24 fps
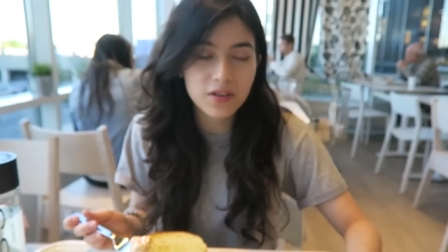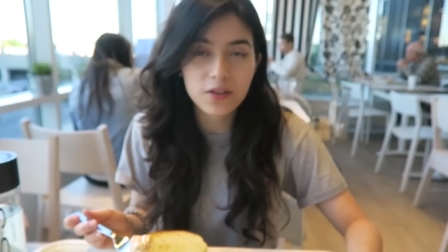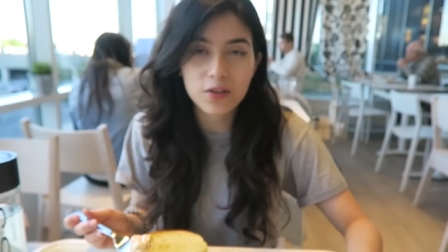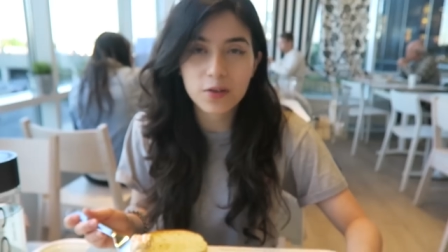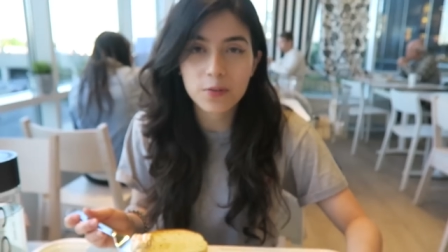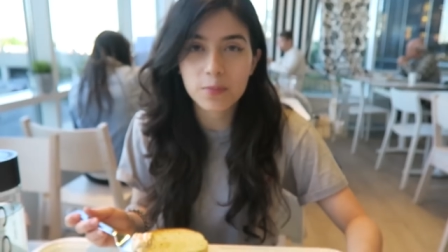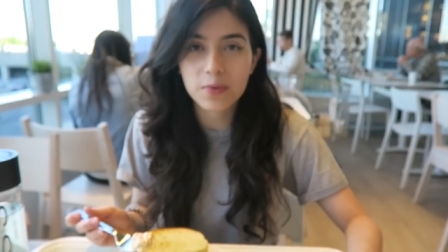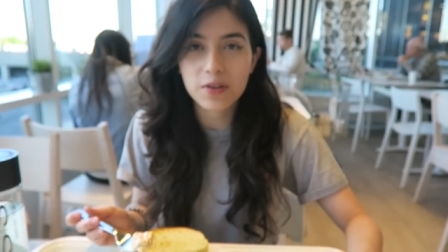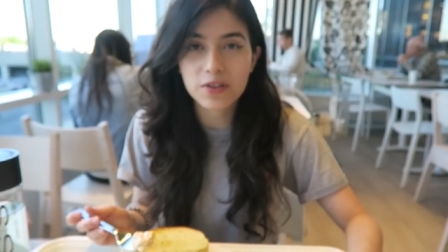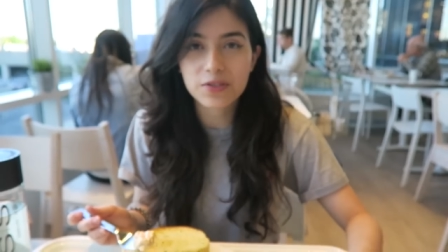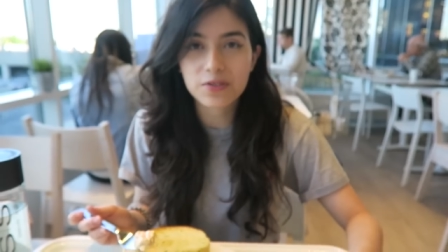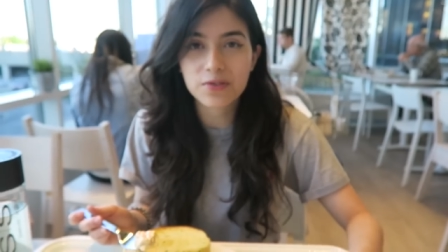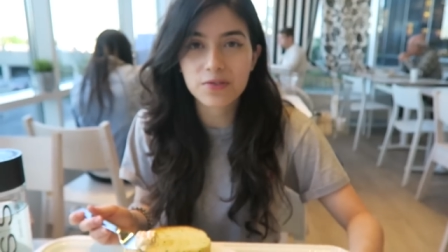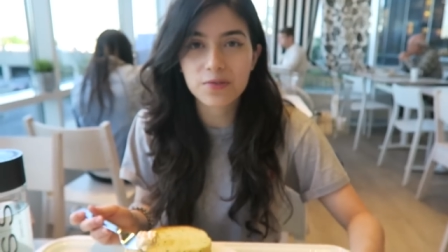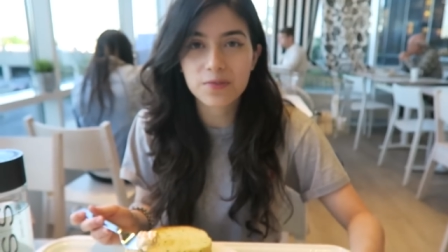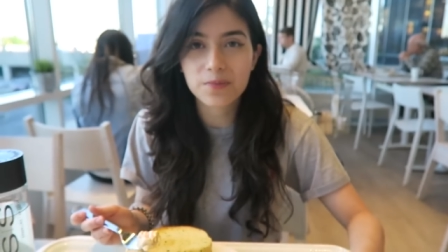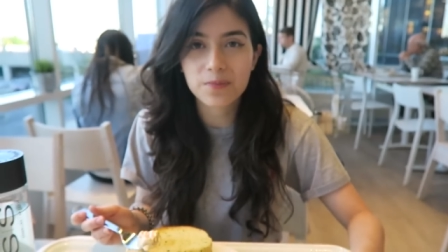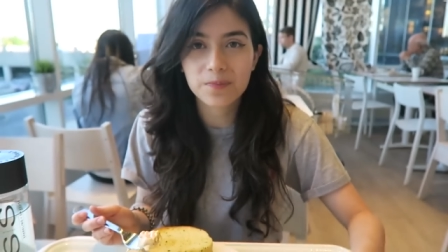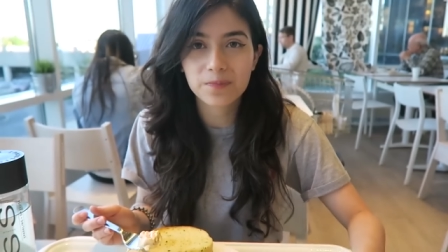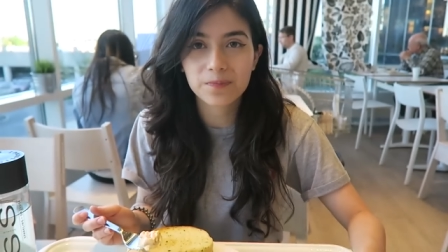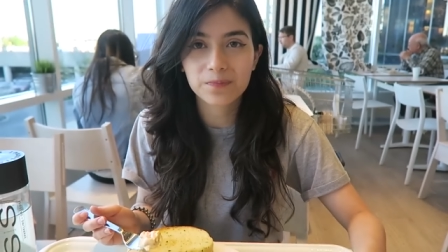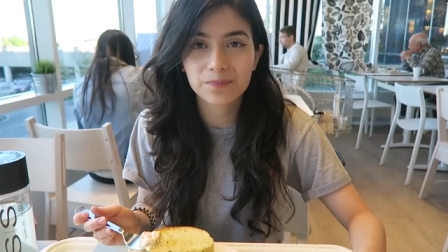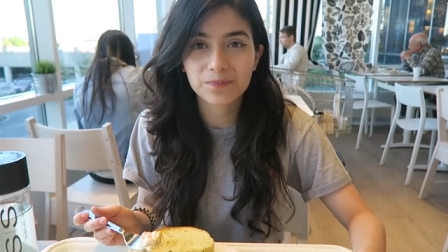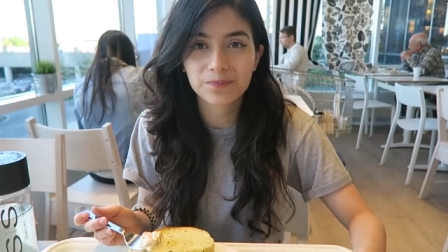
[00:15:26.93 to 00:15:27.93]
a little
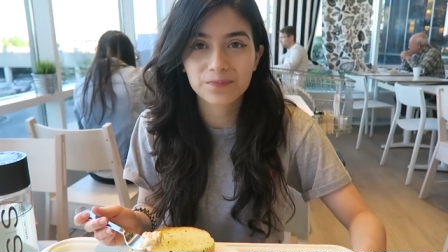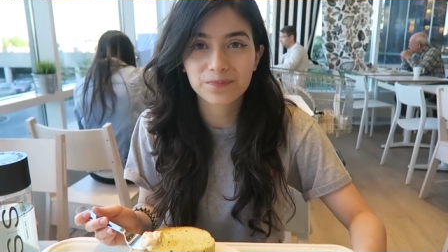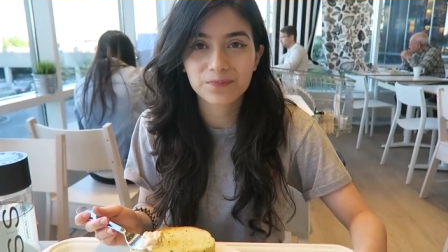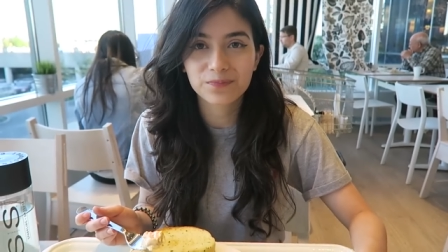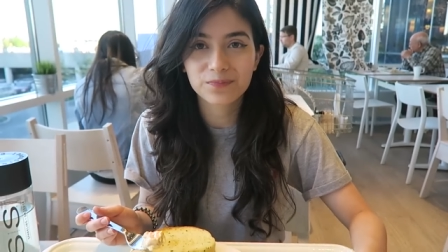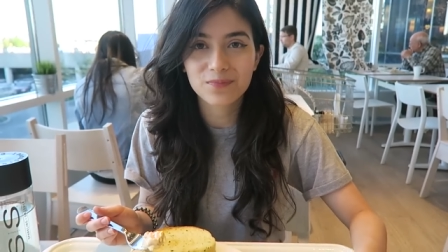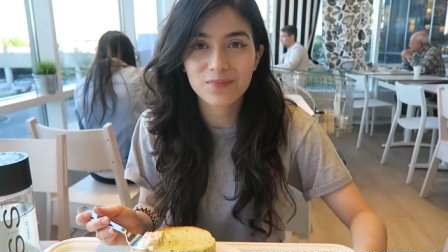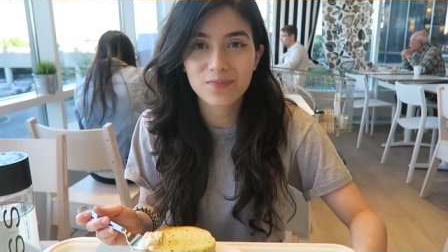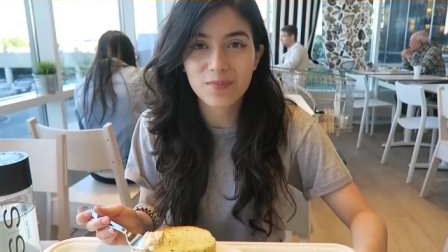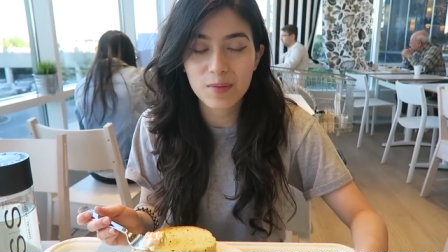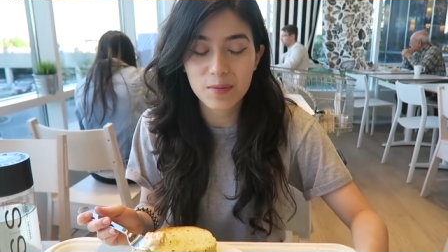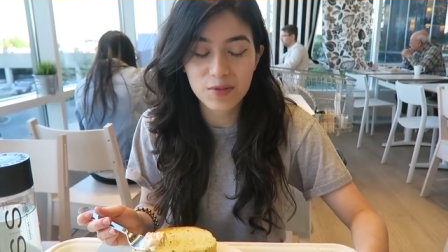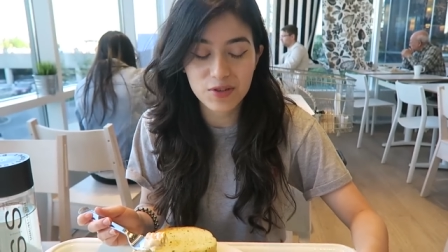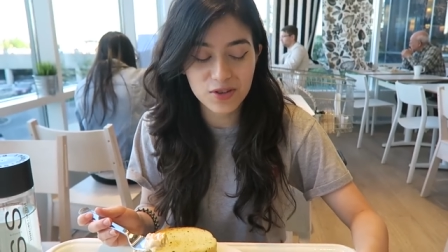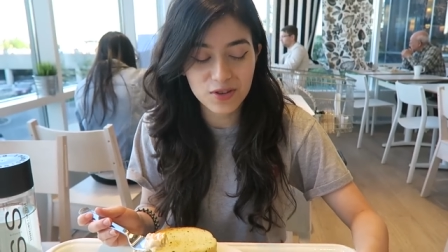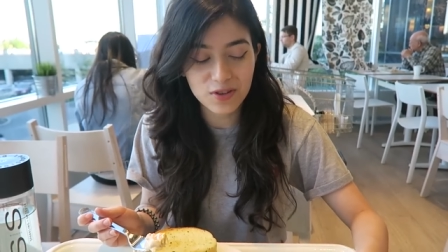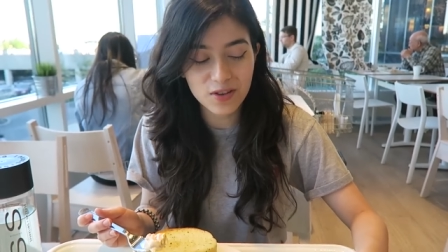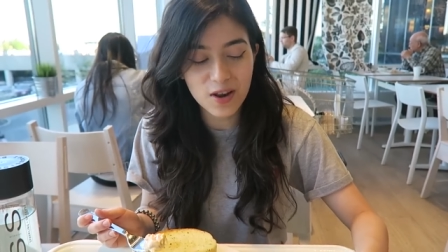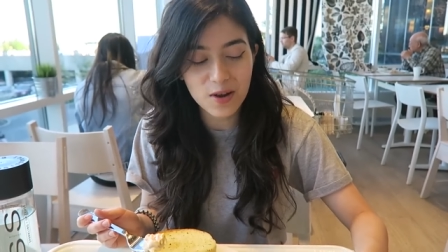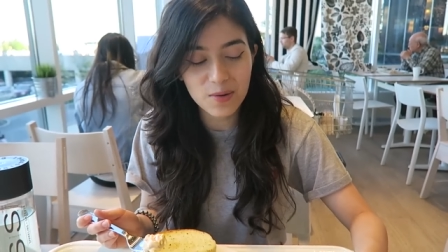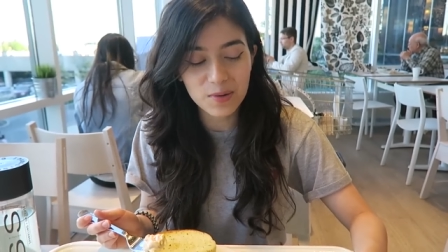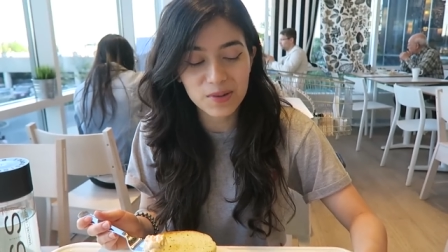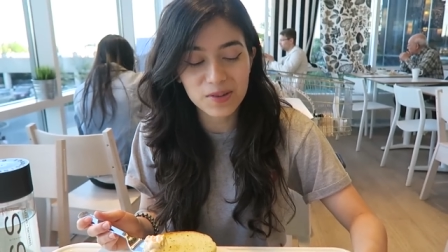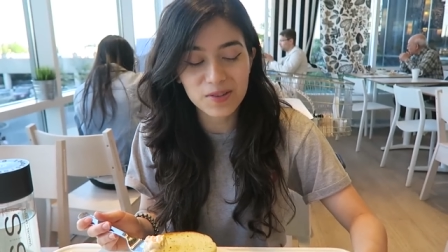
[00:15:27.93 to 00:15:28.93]
muscle. Maybe you should have
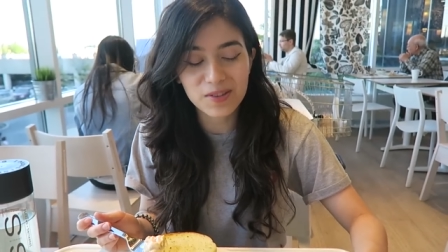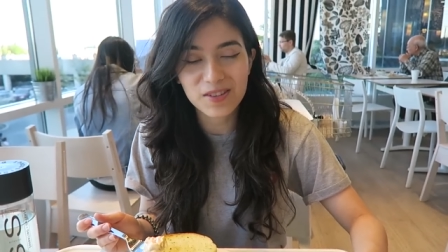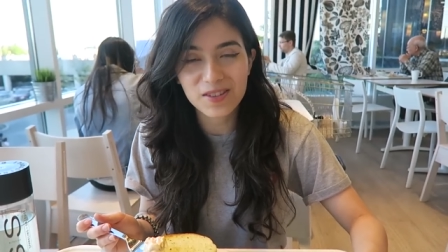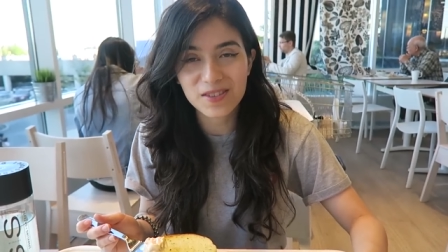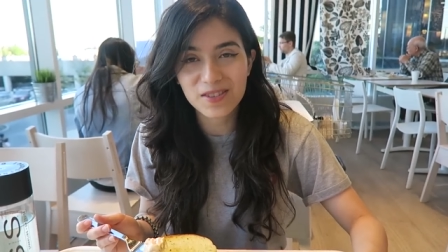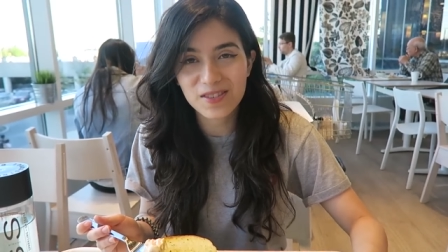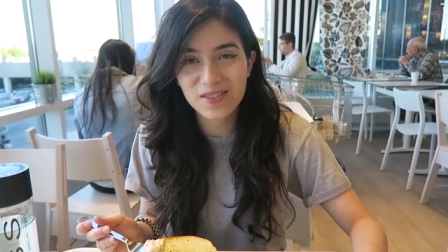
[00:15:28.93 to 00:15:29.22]
got one of